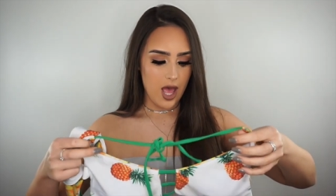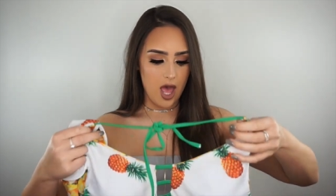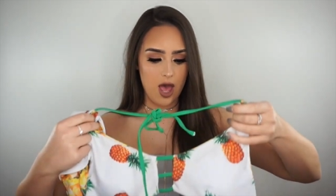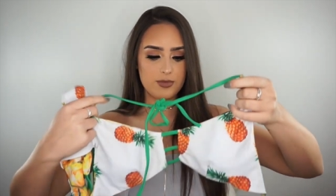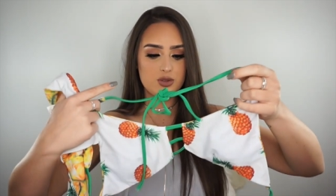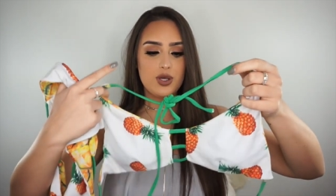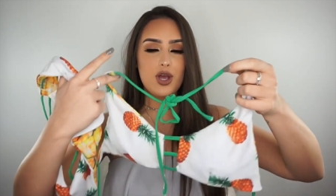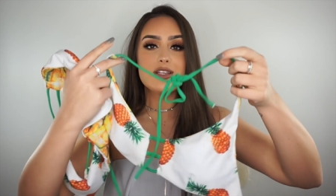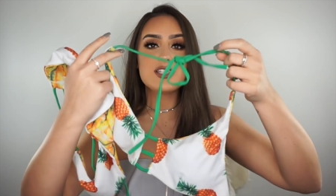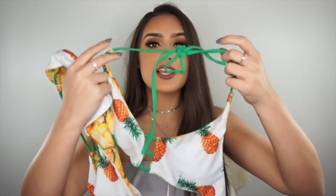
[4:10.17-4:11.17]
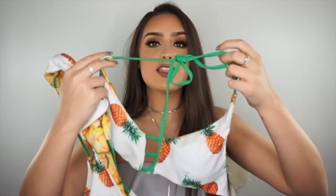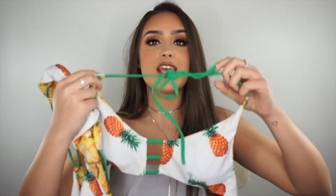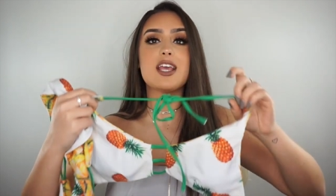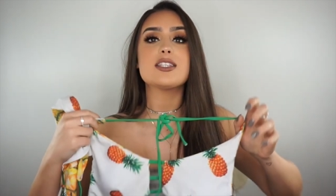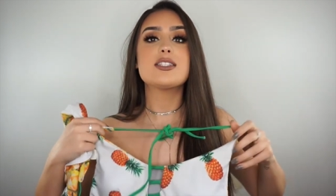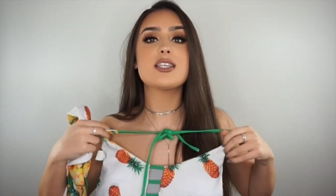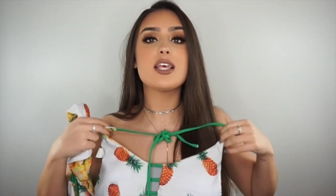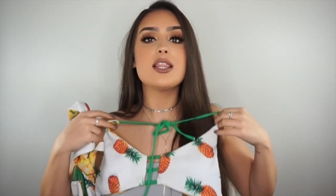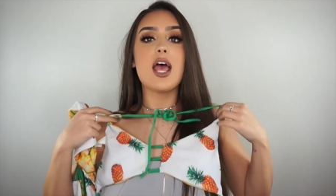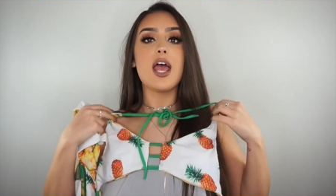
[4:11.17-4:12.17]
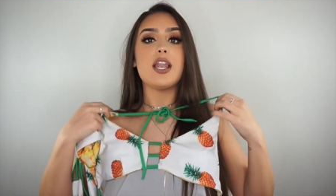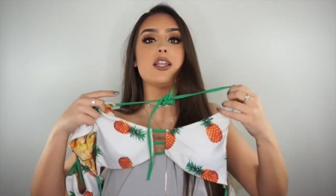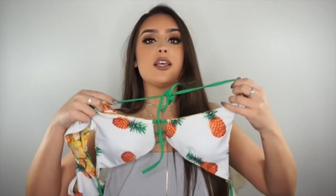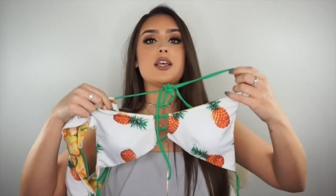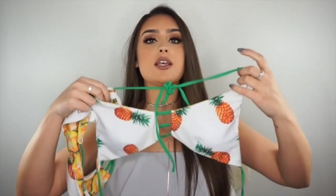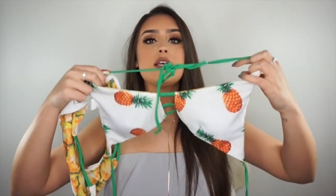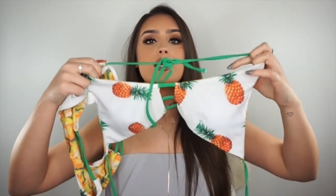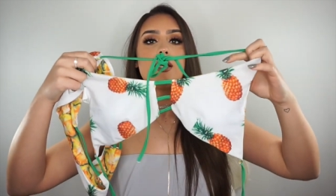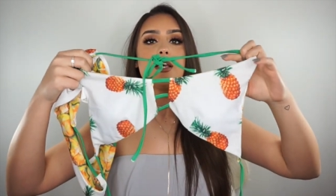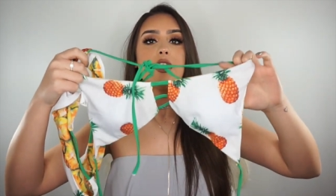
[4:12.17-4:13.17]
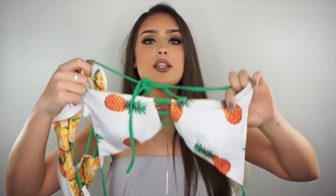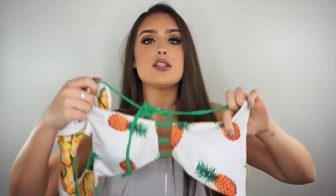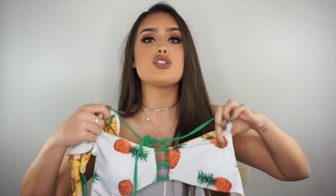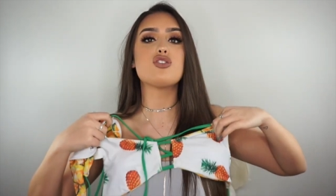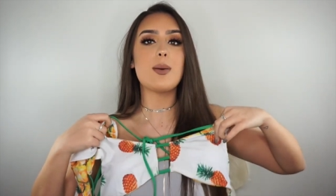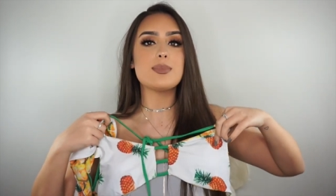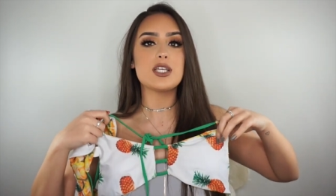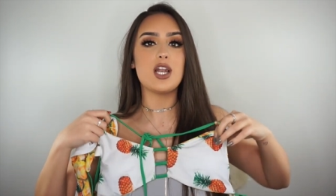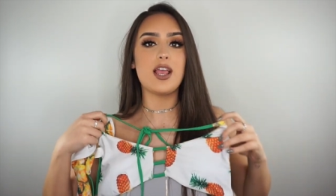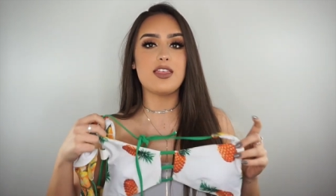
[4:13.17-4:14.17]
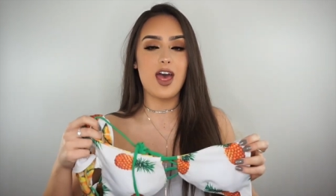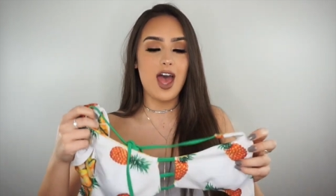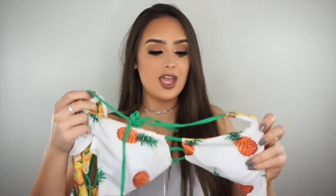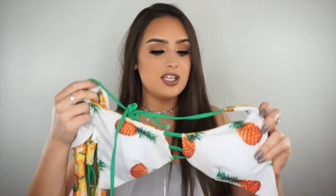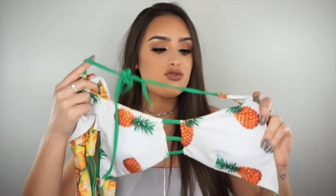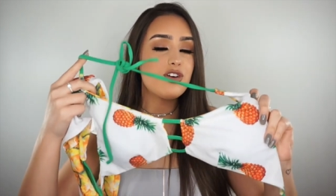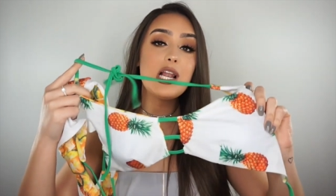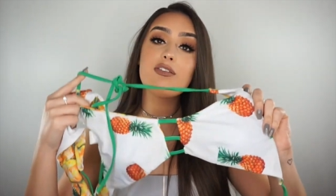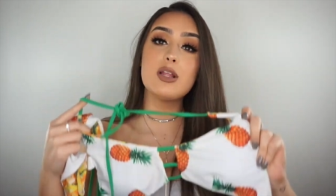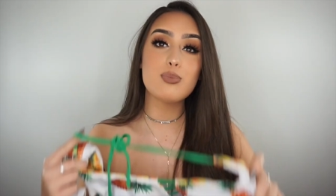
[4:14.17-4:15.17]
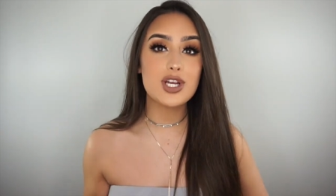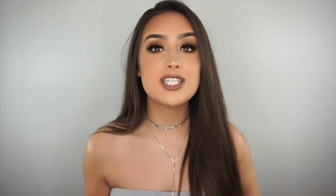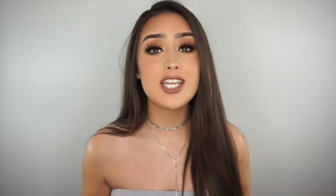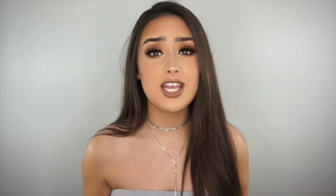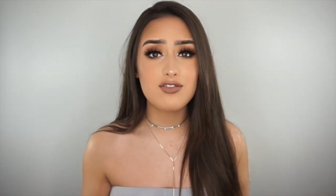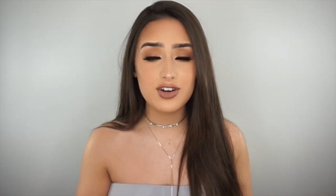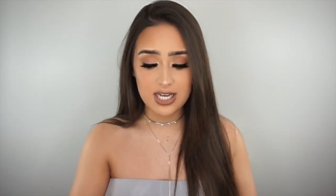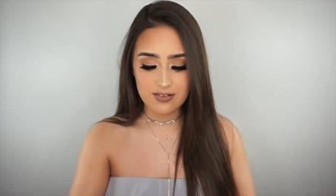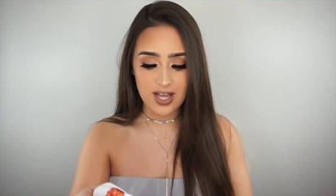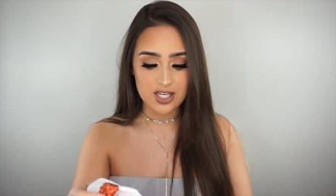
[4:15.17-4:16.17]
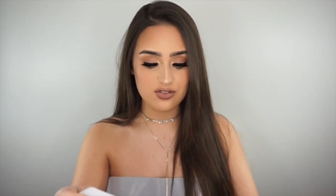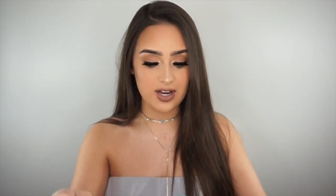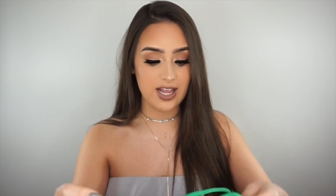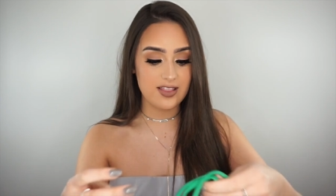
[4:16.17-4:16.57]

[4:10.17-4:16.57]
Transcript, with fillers: Um, so it goes like this, and then the straps are like that. It's really, really pretty, really flattering.